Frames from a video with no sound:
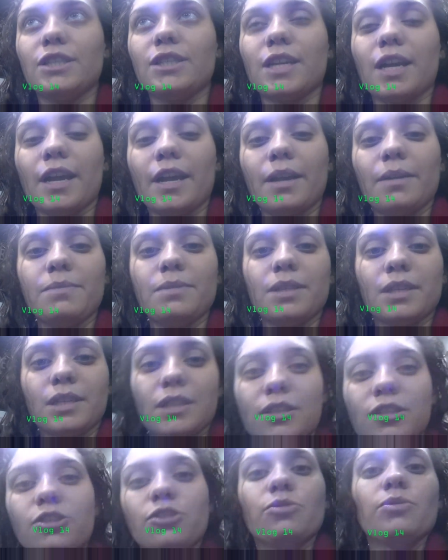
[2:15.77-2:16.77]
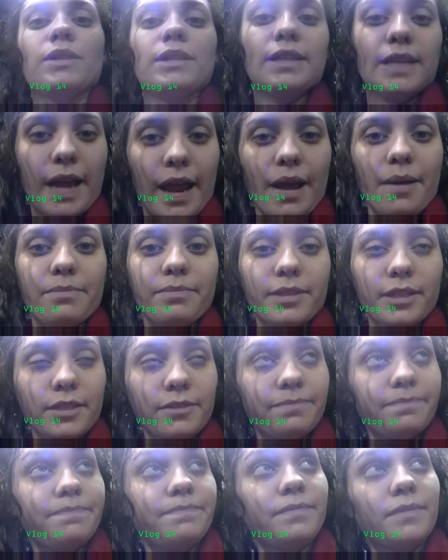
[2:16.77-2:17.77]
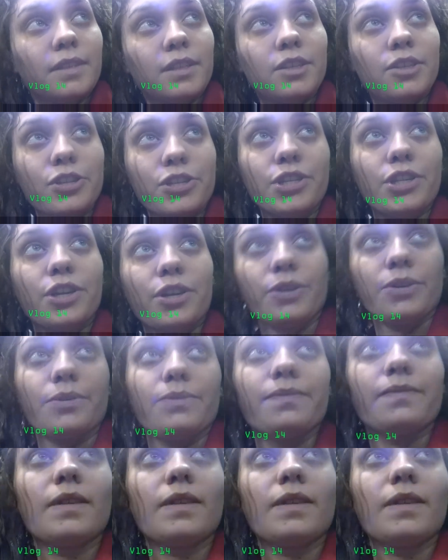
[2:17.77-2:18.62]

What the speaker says: times is to adapt. So,